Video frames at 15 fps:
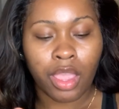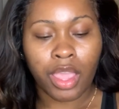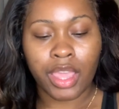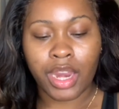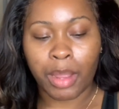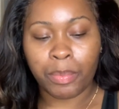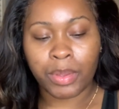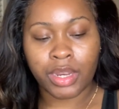and
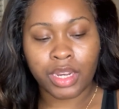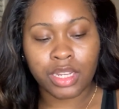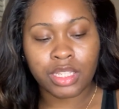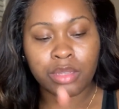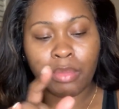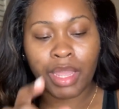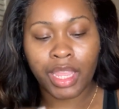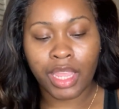I put it
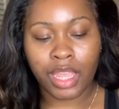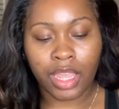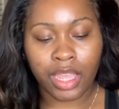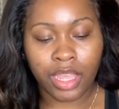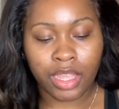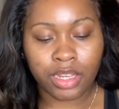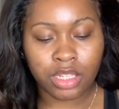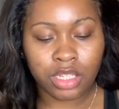into my
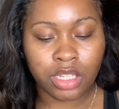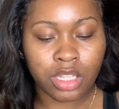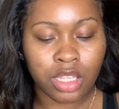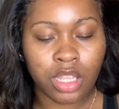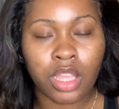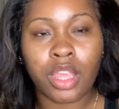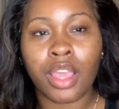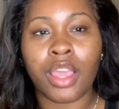hand,
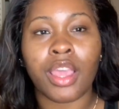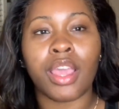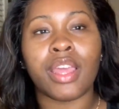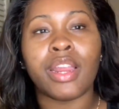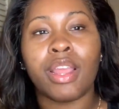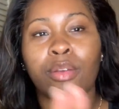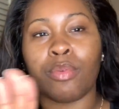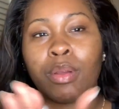and
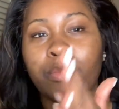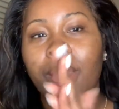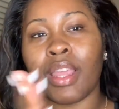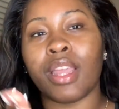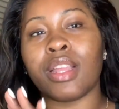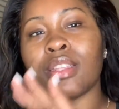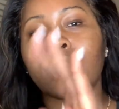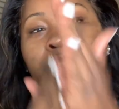I rub my
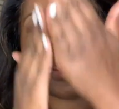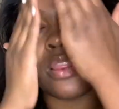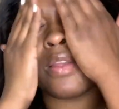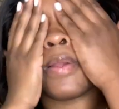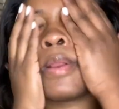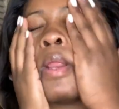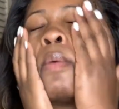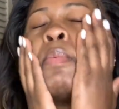hands together,
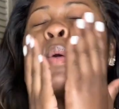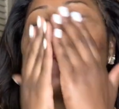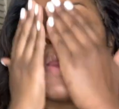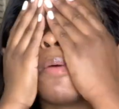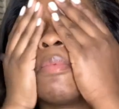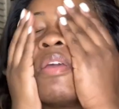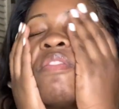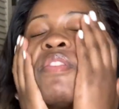and I put it
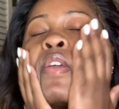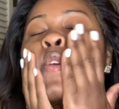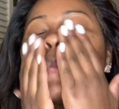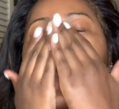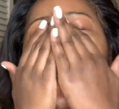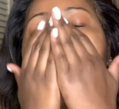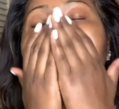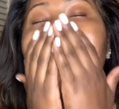on my face.
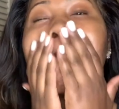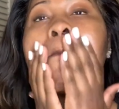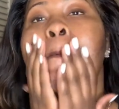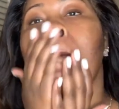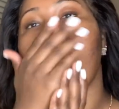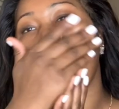And